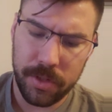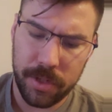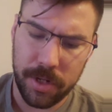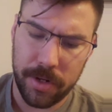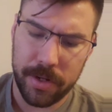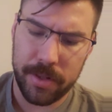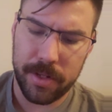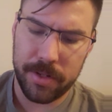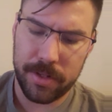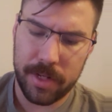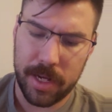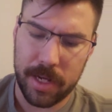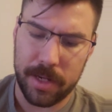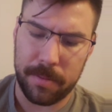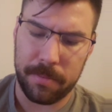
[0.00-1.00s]
During this
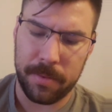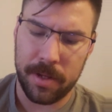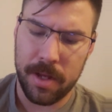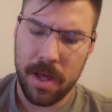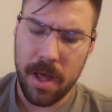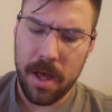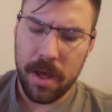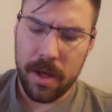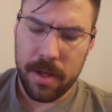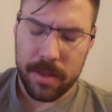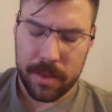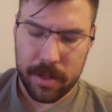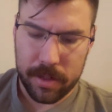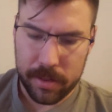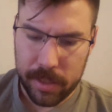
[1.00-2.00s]
time,
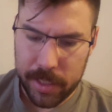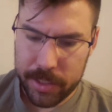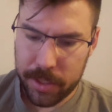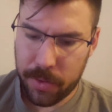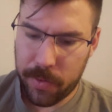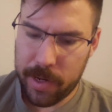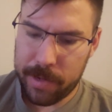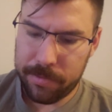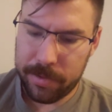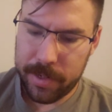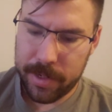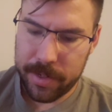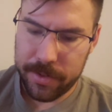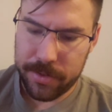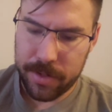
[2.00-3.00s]
the class gravely
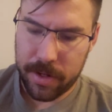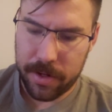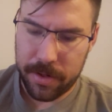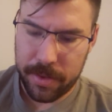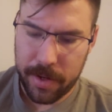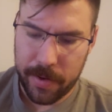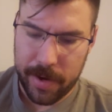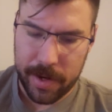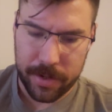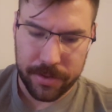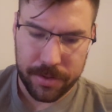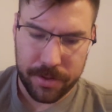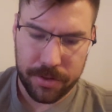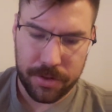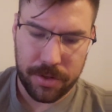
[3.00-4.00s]
considered their
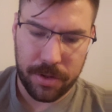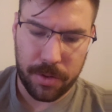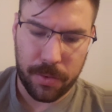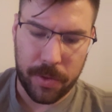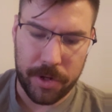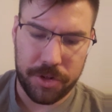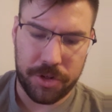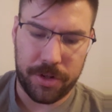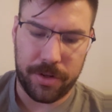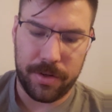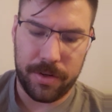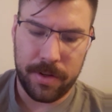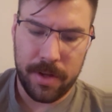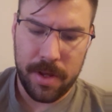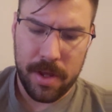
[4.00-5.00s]
answers to the question.
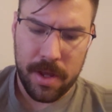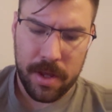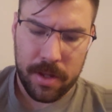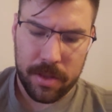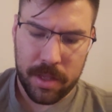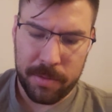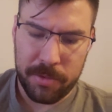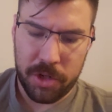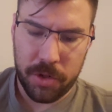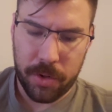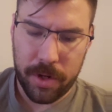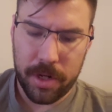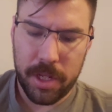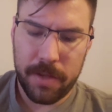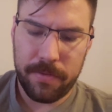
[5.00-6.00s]
The
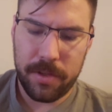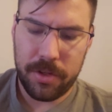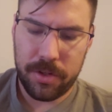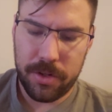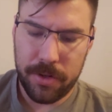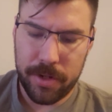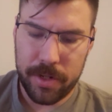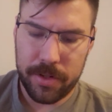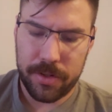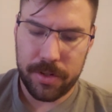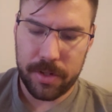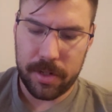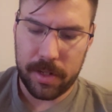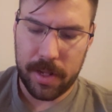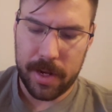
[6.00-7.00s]
majority of the
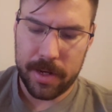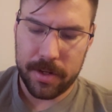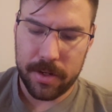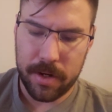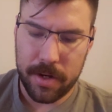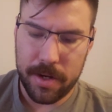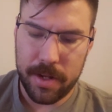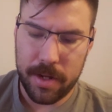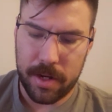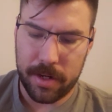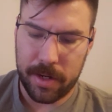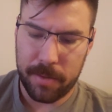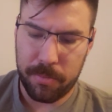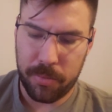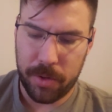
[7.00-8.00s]
students liked our young
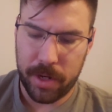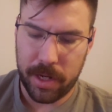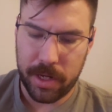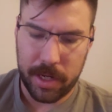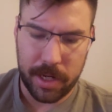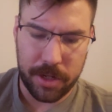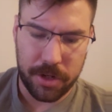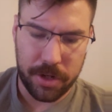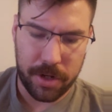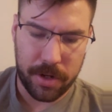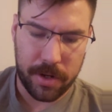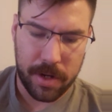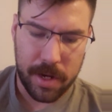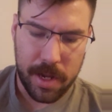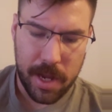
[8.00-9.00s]
and pretty teacher